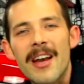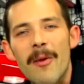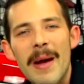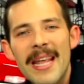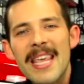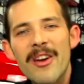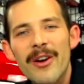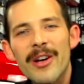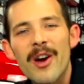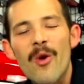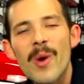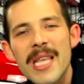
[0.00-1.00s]
Now about a year
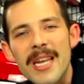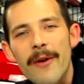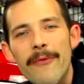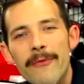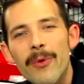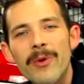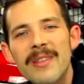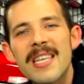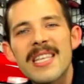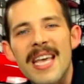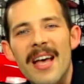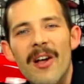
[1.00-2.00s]
ago we did a full
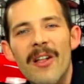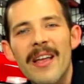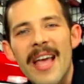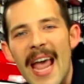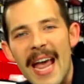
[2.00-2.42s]
detail